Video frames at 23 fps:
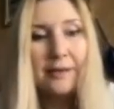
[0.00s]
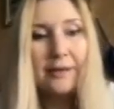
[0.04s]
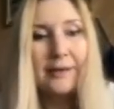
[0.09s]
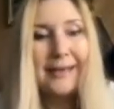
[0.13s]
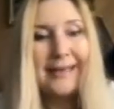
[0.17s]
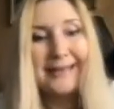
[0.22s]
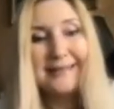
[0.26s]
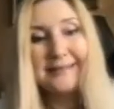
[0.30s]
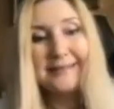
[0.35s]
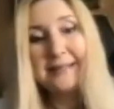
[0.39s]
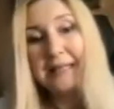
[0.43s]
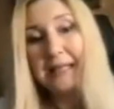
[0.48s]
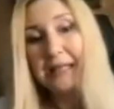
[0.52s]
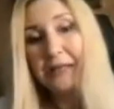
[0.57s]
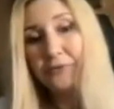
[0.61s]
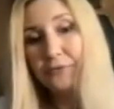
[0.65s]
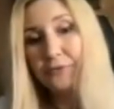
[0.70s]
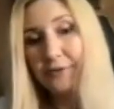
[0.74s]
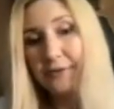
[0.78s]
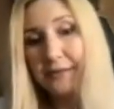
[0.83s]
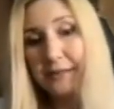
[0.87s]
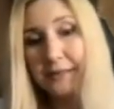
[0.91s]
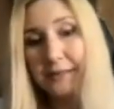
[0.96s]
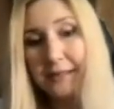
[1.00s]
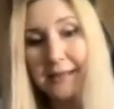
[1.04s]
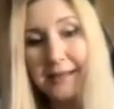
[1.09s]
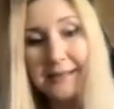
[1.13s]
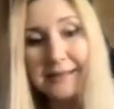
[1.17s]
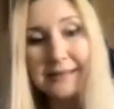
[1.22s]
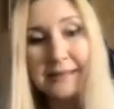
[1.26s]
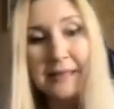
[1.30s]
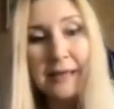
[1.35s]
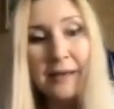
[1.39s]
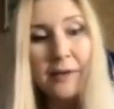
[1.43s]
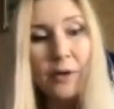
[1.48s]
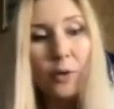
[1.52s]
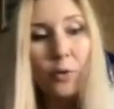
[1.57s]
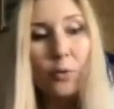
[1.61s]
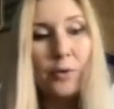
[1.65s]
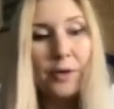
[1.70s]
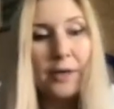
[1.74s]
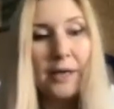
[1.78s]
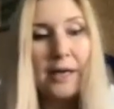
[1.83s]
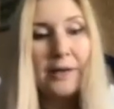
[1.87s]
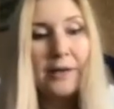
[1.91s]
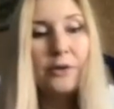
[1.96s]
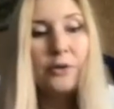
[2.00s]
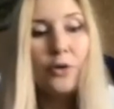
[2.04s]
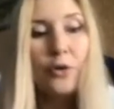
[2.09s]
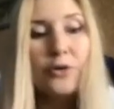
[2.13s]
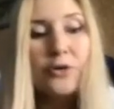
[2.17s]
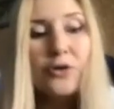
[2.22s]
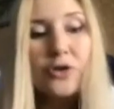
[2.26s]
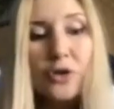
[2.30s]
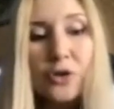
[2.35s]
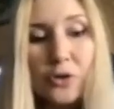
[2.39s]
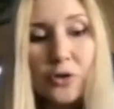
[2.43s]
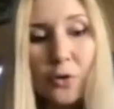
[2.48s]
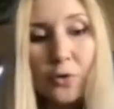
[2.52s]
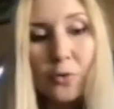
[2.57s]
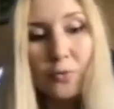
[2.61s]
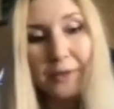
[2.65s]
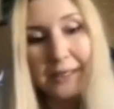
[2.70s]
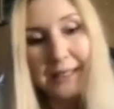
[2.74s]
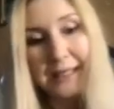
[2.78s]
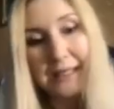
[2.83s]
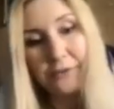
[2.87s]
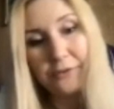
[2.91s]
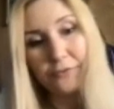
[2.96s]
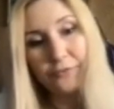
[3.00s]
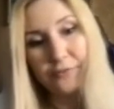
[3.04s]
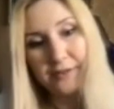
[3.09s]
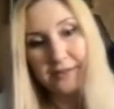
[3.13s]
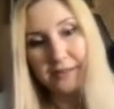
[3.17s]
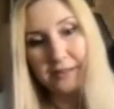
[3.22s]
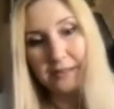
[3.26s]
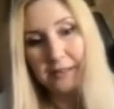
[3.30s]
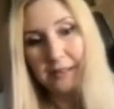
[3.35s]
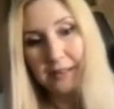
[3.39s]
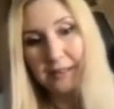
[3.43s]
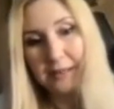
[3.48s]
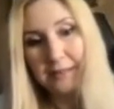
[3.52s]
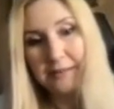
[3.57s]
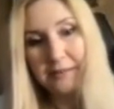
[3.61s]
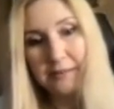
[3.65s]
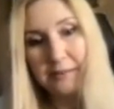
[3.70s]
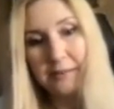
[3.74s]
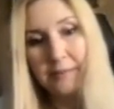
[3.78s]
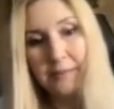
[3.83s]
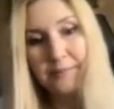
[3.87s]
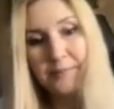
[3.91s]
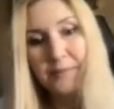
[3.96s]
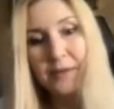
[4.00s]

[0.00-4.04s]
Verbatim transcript: as interesting as, or not so interesting as,